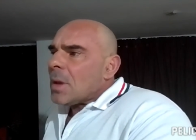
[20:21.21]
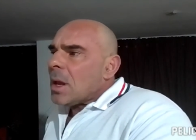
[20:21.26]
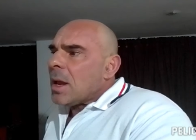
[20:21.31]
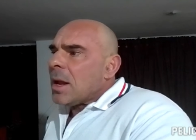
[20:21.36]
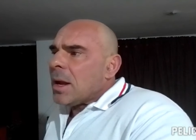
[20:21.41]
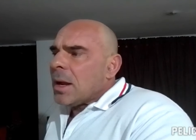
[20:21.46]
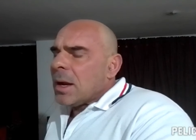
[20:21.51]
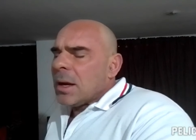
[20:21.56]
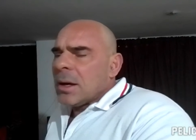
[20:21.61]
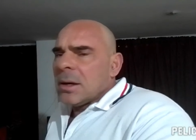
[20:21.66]

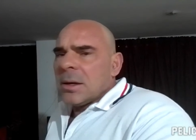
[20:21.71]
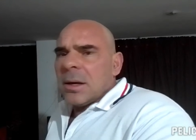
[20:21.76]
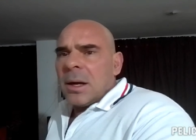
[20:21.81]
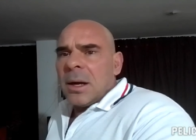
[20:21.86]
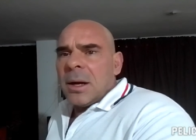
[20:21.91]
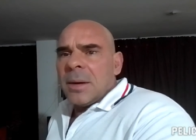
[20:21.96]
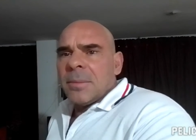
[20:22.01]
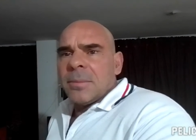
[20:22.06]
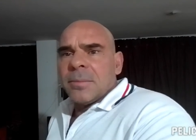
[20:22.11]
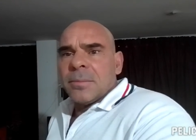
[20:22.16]
And
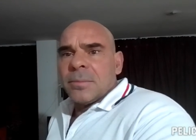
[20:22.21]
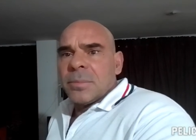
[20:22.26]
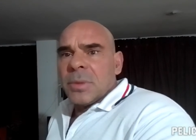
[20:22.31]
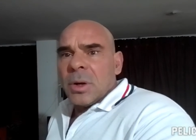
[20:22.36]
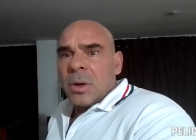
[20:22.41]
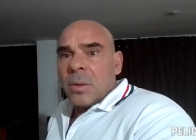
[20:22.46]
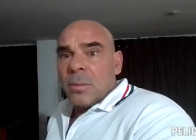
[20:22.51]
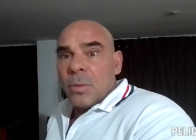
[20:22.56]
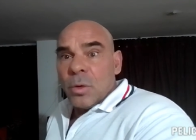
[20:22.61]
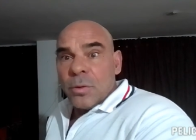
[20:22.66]

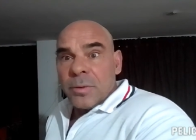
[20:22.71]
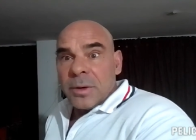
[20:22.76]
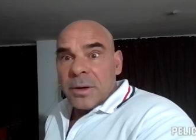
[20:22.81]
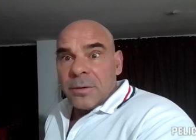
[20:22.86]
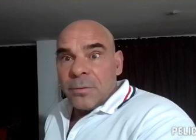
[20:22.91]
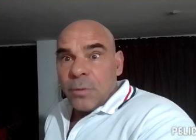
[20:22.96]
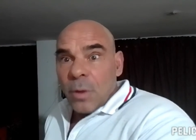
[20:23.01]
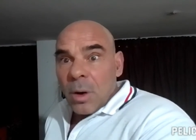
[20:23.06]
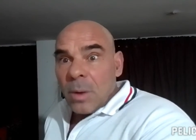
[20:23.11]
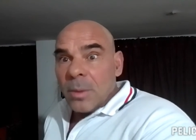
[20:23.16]
I'm moving
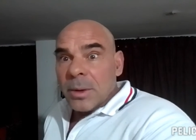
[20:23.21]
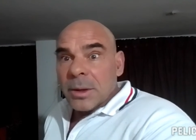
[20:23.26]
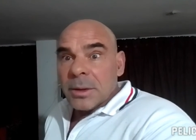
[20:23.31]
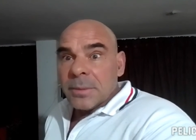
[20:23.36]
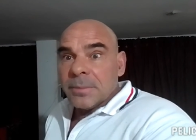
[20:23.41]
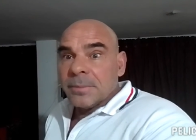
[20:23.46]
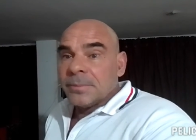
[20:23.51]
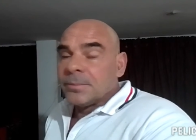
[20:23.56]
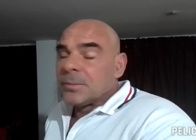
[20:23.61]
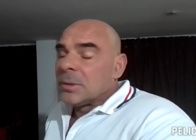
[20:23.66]
it forward.
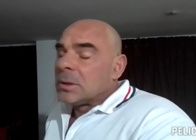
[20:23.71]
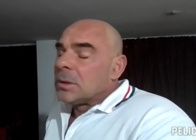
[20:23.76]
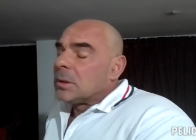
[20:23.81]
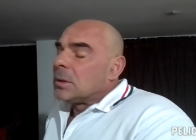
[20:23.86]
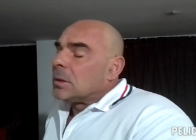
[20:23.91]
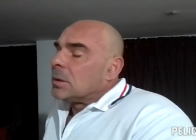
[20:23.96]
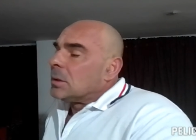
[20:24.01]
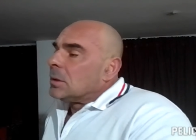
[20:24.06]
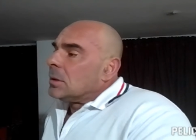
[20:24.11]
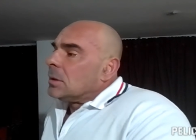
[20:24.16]

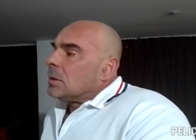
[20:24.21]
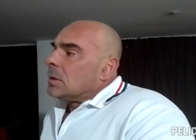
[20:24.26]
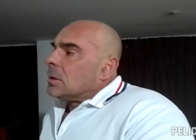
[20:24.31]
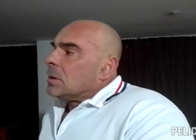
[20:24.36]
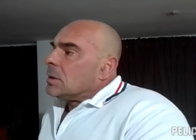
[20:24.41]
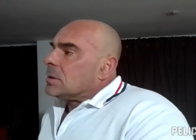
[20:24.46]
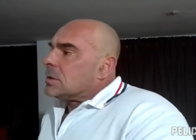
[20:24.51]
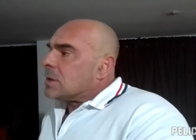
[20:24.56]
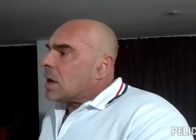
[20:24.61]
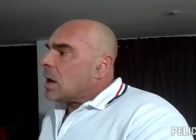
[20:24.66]

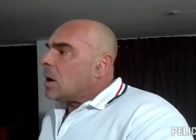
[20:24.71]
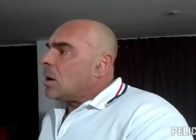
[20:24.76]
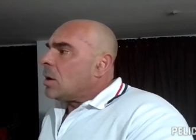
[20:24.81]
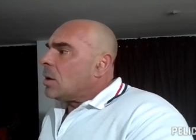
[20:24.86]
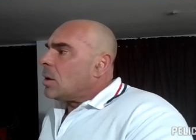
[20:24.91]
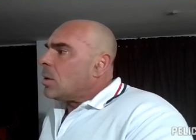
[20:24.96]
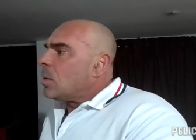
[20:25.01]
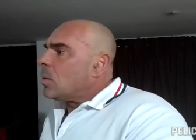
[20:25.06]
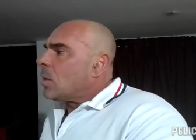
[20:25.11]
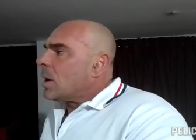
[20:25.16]

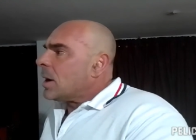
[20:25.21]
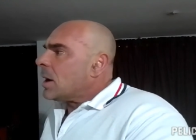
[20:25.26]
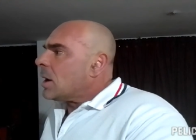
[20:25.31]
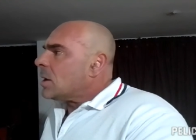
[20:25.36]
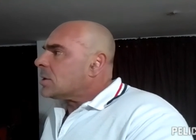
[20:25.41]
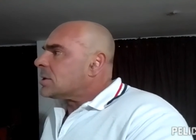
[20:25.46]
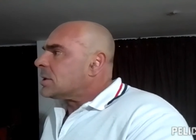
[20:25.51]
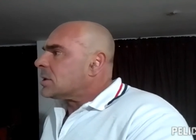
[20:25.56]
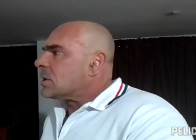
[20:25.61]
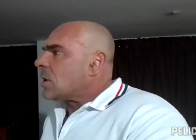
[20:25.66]
So, what
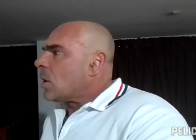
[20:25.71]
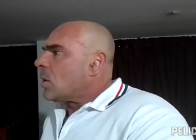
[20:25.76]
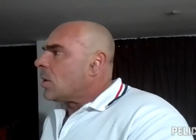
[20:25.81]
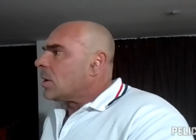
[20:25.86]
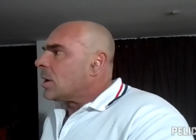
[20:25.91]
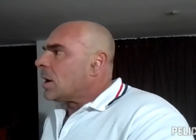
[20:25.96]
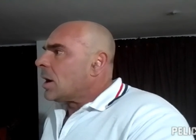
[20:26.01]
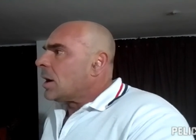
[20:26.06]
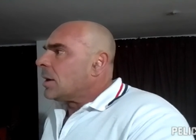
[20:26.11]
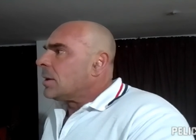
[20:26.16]
else is
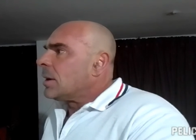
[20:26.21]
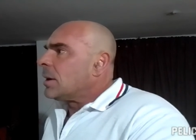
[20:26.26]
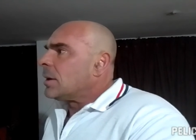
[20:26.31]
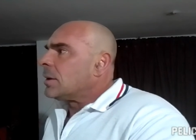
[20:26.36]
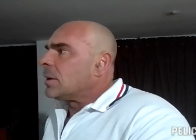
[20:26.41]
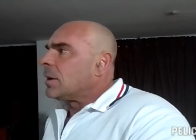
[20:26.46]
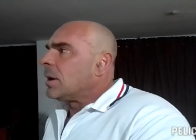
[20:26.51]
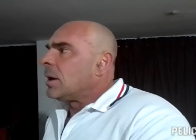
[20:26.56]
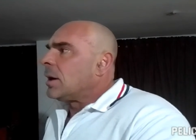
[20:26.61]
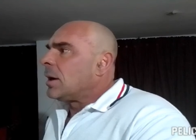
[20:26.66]
going on?
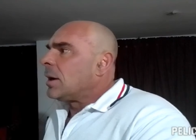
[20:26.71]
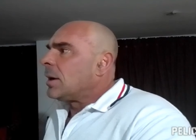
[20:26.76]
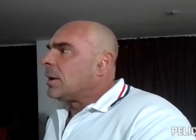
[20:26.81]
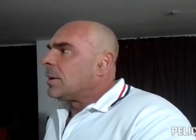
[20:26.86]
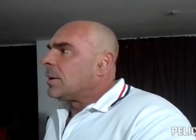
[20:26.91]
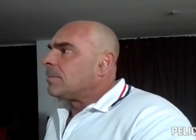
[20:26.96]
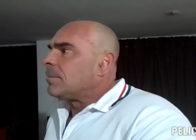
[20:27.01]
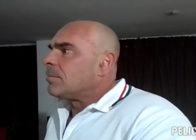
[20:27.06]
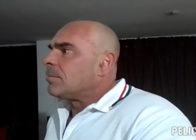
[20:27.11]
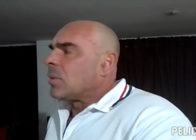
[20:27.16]

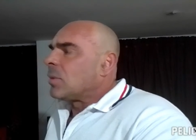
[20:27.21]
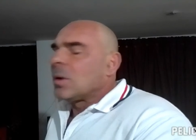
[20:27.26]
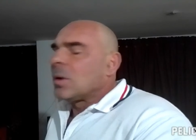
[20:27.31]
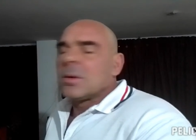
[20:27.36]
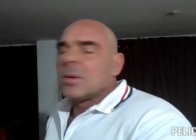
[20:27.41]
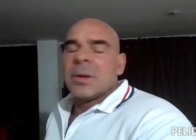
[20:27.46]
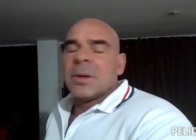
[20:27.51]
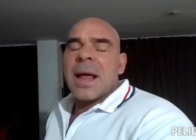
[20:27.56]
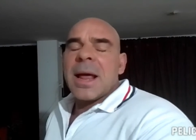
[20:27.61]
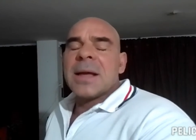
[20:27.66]

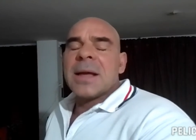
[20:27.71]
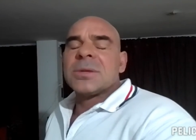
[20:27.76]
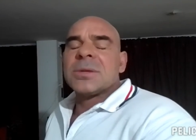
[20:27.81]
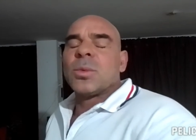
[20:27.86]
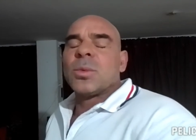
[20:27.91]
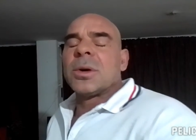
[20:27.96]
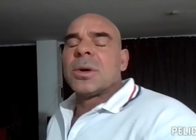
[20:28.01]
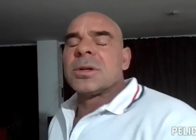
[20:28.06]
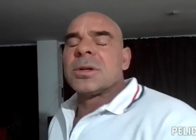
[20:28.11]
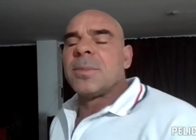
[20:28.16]
Last
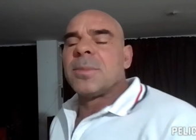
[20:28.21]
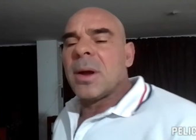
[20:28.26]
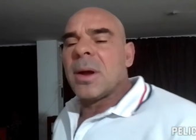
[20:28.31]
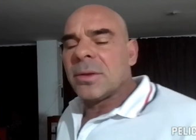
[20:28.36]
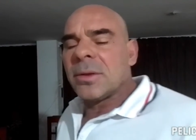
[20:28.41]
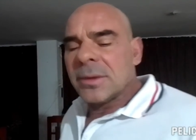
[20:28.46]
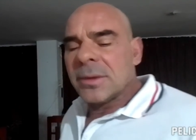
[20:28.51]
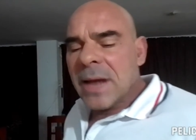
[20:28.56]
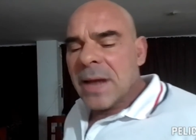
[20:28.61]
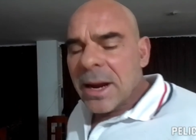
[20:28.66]
words
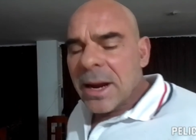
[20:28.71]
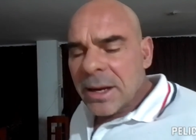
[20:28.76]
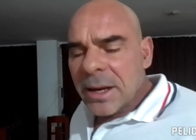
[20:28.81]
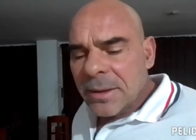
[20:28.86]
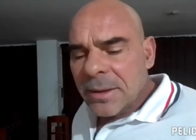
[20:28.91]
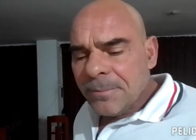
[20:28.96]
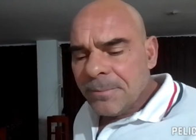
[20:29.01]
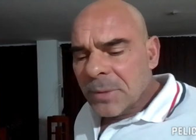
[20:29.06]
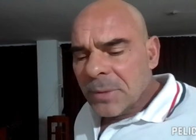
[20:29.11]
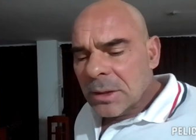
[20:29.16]
about the
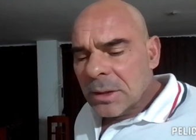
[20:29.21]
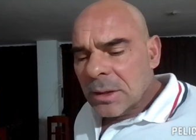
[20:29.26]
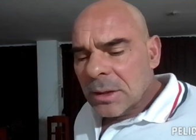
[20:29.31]
diet.